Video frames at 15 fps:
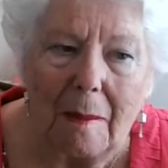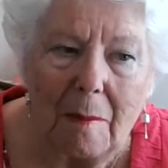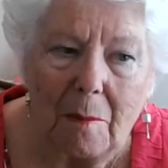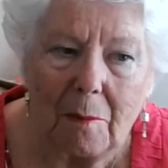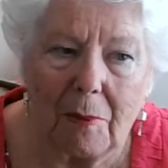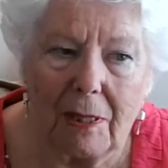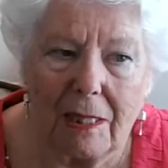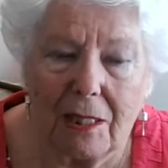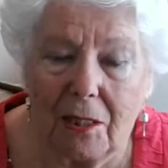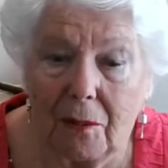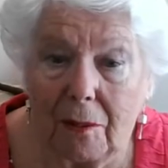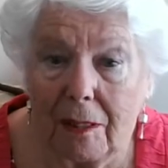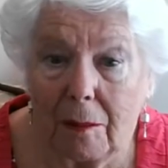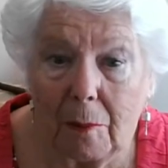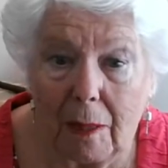But it's a
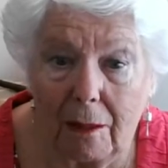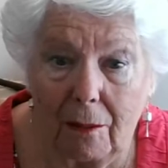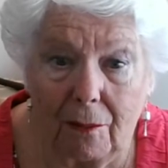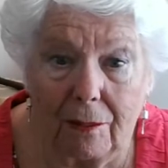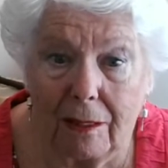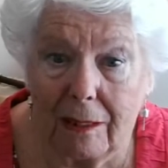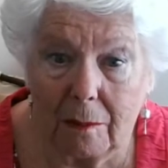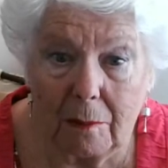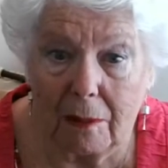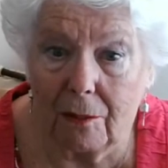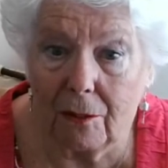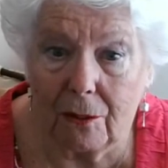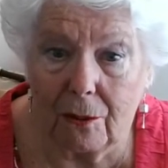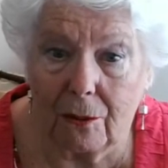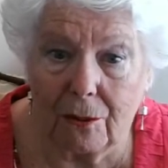very powerful element, of
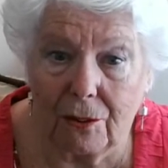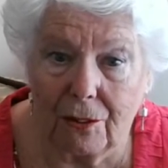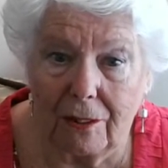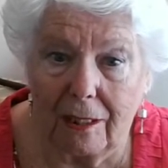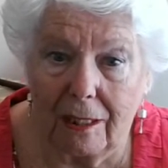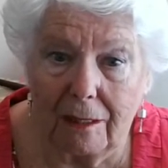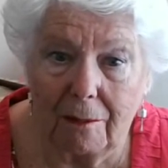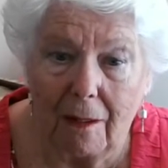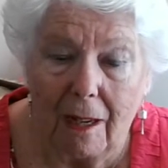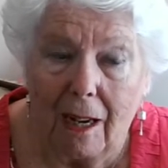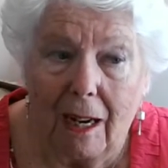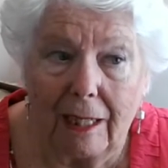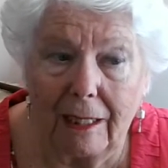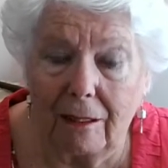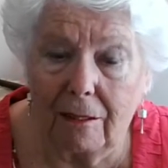course, you know. I
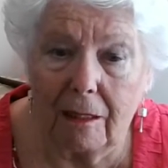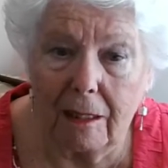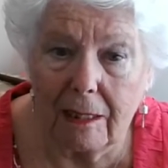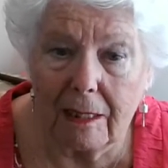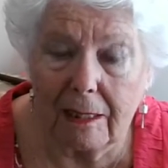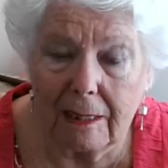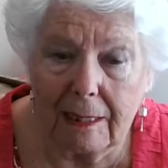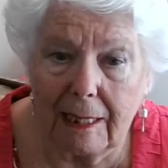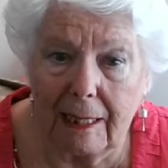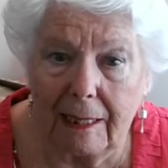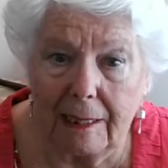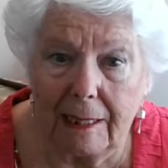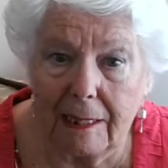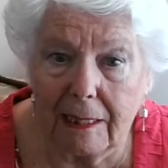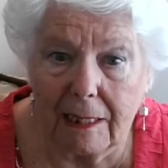don't like getting
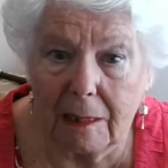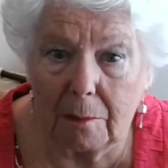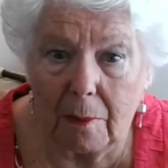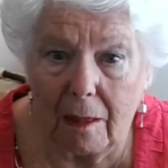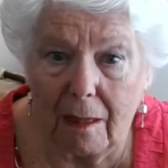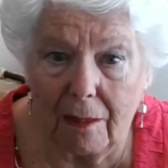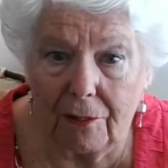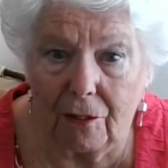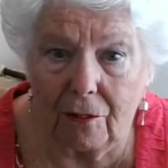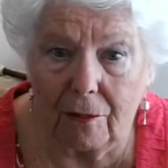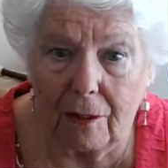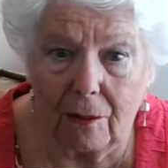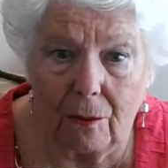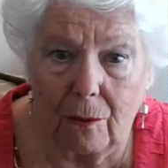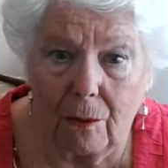into the bath
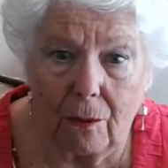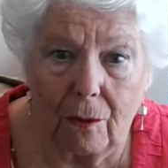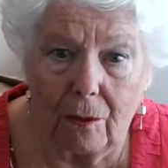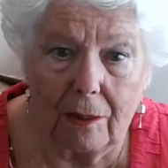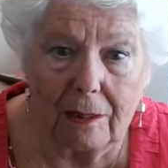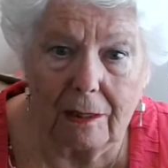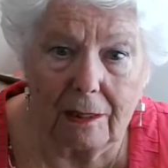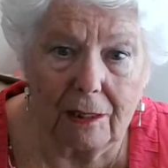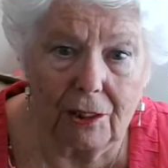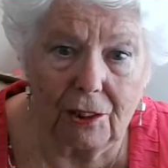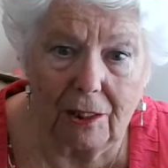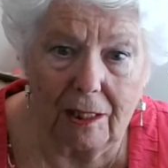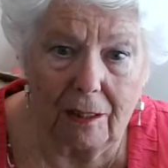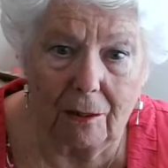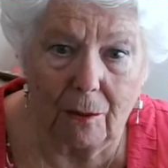or under the
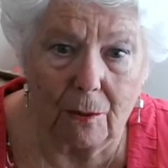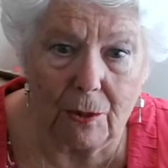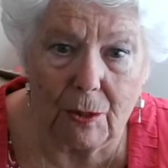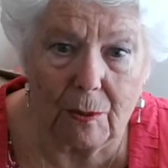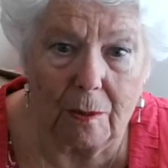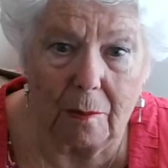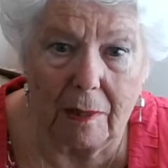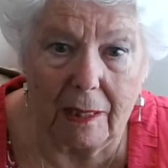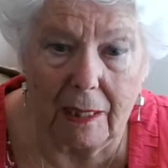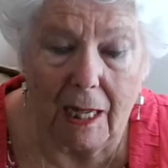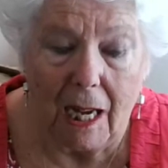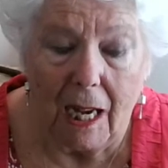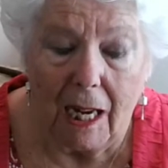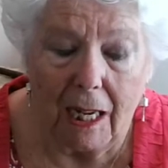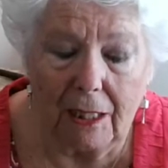shower or swimming.
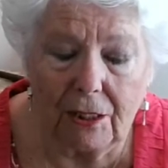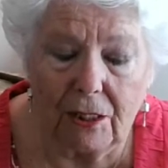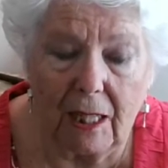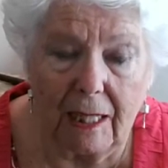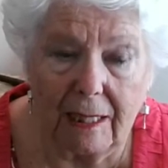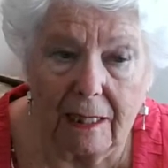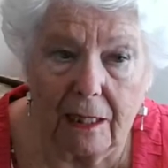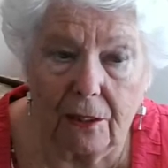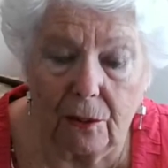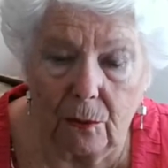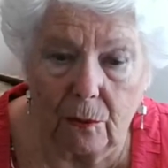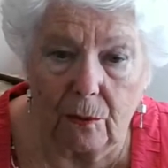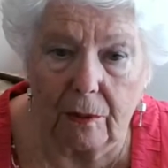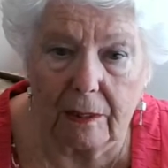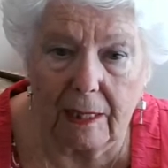I just hate the thought
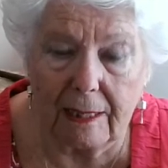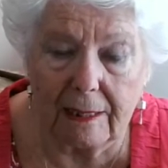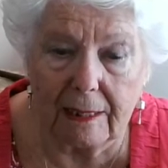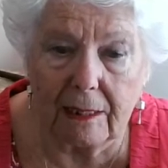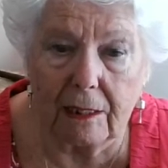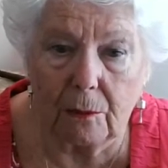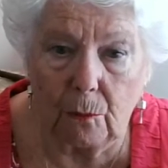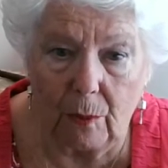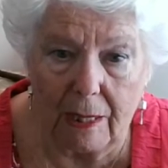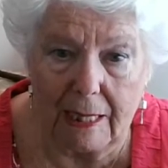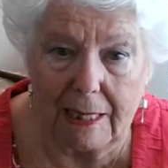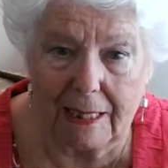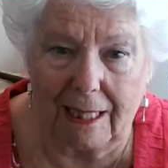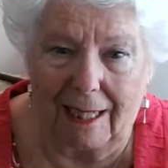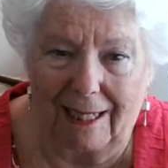of getting wet.